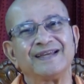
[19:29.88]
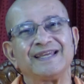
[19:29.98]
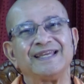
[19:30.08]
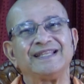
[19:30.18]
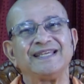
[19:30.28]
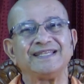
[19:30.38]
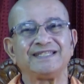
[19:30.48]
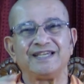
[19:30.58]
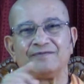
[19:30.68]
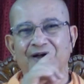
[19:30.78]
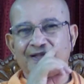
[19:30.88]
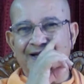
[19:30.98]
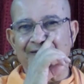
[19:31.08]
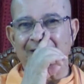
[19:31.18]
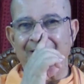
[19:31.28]
in the Jiva
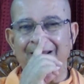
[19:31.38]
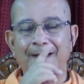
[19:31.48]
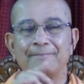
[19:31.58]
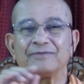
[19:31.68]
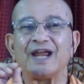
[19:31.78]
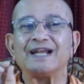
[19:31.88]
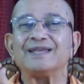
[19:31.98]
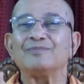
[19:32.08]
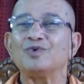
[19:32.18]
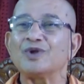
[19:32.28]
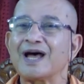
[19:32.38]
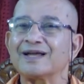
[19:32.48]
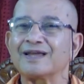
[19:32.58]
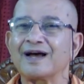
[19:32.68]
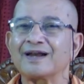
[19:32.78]
level, at the Mula
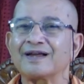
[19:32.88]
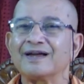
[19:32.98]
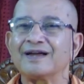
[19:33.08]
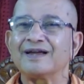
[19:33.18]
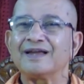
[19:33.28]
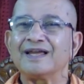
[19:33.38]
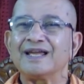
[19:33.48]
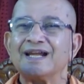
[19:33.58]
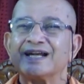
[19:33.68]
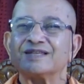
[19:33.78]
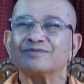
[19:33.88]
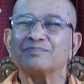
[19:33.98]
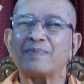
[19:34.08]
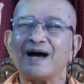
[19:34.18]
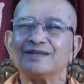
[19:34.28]
Adhara. It has
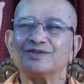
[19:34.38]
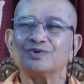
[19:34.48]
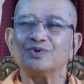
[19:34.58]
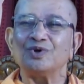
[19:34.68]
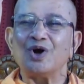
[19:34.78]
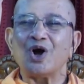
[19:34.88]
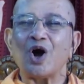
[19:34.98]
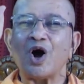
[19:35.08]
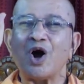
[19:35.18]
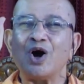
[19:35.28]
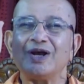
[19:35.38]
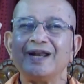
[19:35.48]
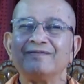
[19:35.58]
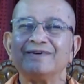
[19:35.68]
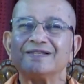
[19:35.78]
passed through all
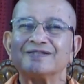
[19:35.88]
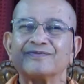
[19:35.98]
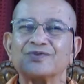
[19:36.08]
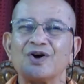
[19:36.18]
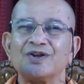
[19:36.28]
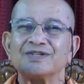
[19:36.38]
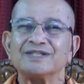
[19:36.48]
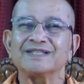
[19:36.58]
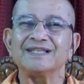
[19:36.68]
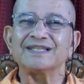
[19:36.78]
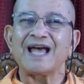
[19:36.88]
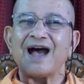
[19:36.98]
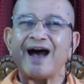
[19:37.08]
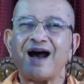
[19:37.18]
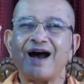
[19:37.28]
levels of consciousness,
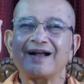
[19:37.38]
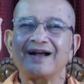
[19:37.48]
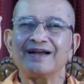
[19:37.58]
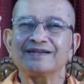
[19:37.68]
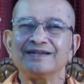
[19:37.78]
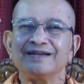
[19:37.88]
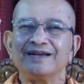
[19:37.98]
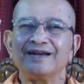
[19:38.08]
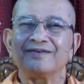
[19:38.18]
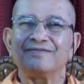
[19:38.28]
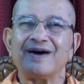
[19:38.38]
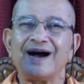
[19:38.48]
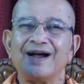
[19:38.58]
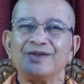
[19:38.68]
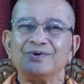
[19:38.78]
Akasha,
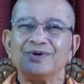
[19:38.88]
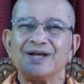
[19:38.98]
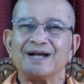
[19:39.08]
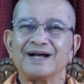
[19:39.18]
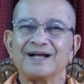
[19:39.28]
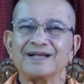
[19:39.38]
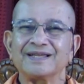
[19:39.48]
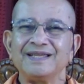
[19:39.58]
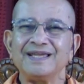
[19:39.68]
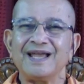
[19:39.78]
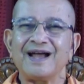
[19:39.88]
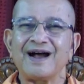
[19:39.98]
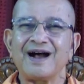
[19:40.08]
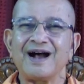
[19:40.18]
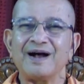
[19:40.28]
Vayu, Agni,
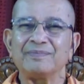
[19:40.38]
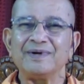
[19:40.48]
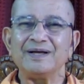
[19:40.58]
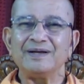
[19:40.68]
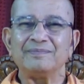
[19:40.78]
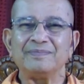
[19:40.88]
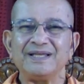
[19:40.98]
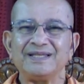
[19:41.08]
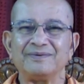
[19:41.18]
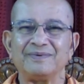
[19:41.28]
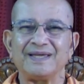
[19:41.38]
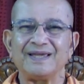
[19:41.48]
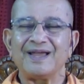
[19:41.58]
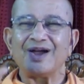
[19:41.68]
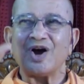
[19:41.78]
Apa, Prithvi.
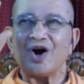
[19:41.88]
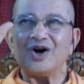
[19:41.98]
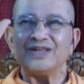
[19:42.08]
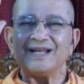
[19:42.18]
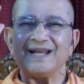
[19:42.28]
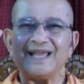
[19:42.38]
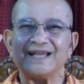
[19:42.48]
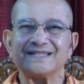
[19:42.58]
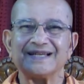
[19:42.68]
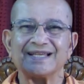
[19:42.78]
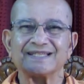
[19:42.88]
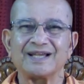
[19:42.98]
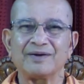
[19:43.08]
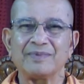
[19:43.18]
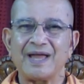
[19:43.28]
All the layers it has
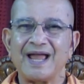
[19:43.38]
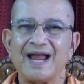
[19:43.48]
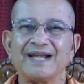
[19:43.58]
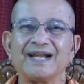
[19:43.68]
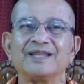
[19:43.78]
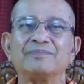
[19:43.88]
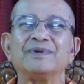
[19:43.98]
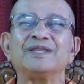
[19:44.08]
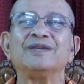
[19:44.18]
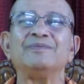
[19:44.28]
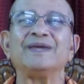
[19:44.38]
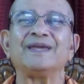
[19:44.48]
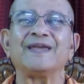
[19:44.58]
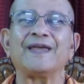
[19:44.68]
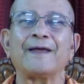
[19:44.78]
come, and at the
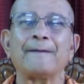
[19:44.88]
Prithvi,